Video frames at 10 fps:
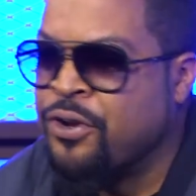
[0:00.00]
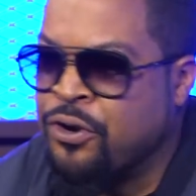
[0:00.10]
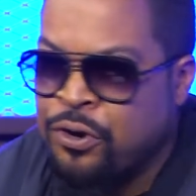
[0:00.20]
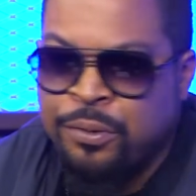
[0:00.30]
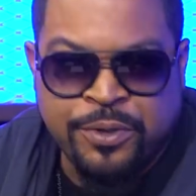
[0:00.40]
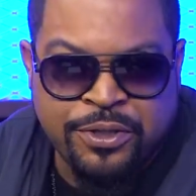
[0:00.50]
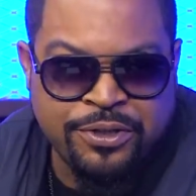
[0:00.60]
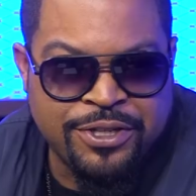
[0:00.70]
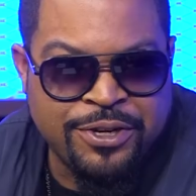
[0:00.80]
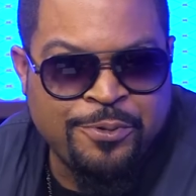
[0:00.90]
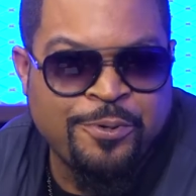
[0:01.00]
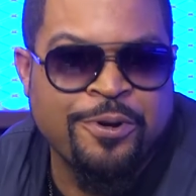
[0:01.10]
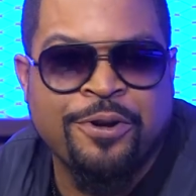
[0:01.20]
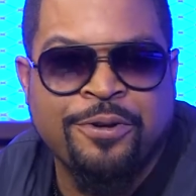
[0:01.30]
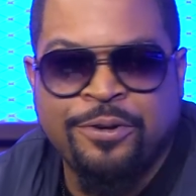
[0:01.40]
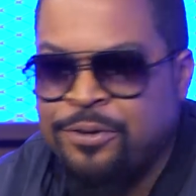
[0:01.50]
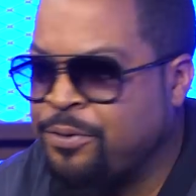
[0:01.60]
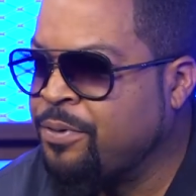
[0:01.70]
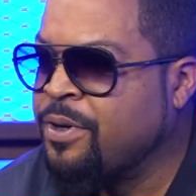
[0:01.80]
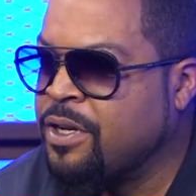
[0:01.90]
hoopsters in the world who
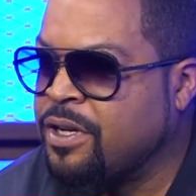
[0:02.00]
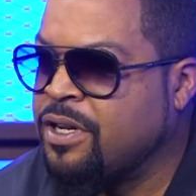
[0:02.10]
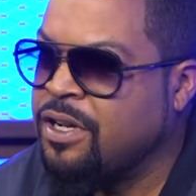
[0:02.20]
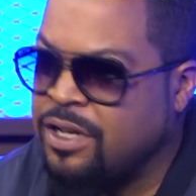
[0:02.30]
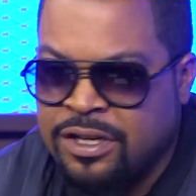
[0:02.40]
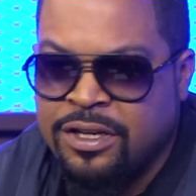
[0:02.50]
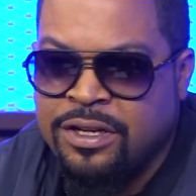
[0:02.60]
could